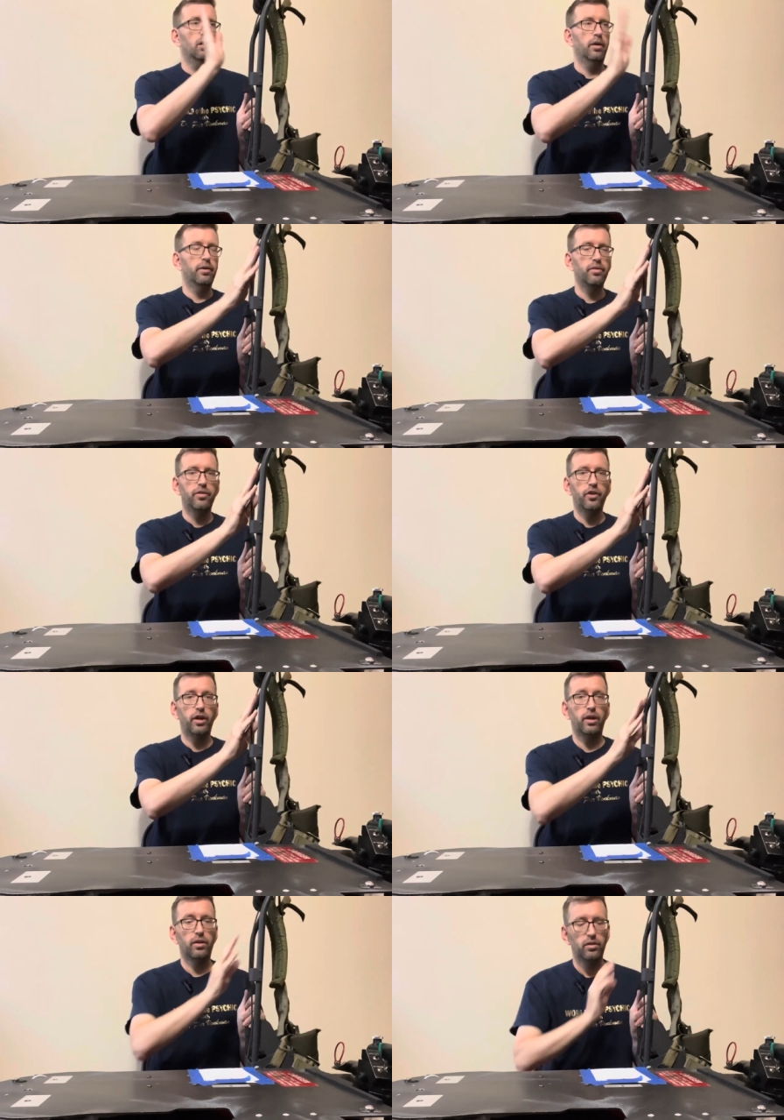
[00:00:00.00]
Another
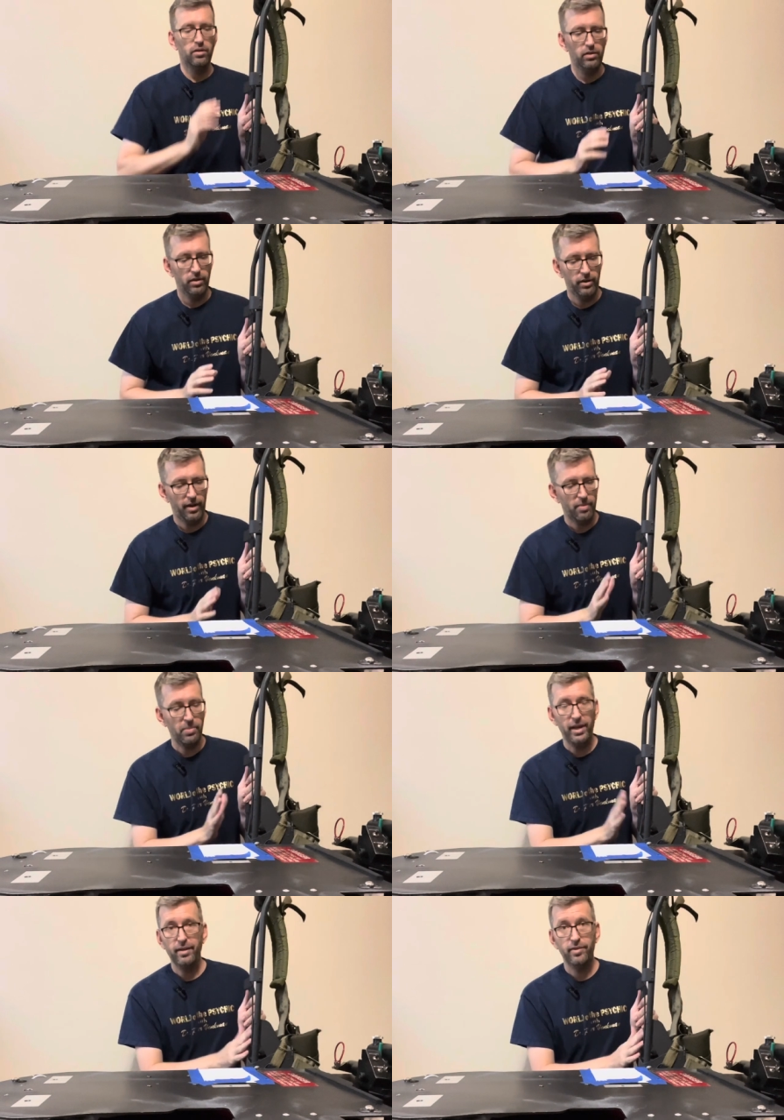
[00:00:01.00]
thing, uh, I
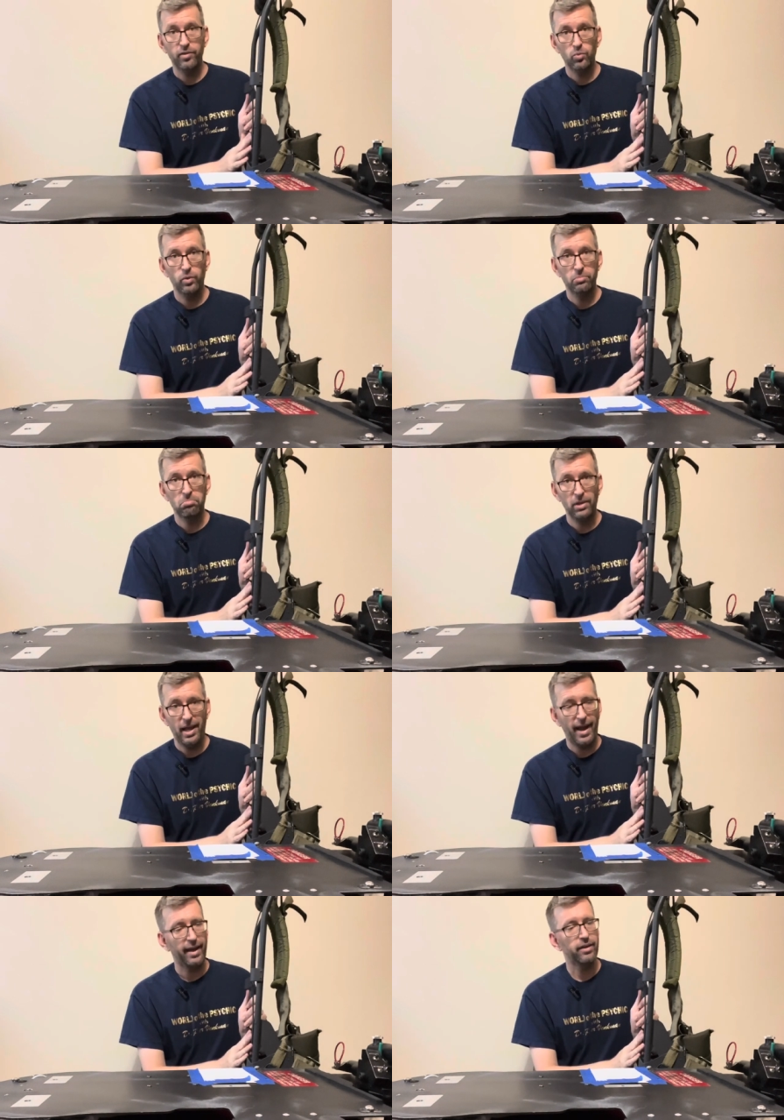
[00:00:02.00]
painted this one
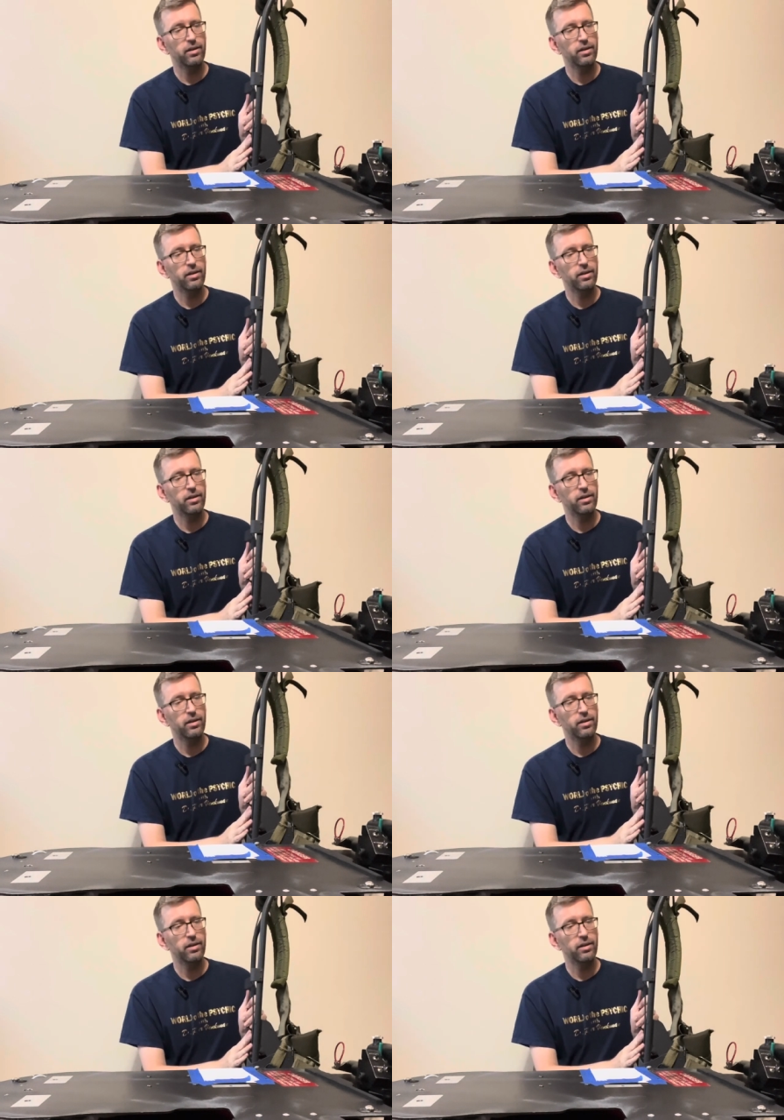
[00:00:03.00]
black.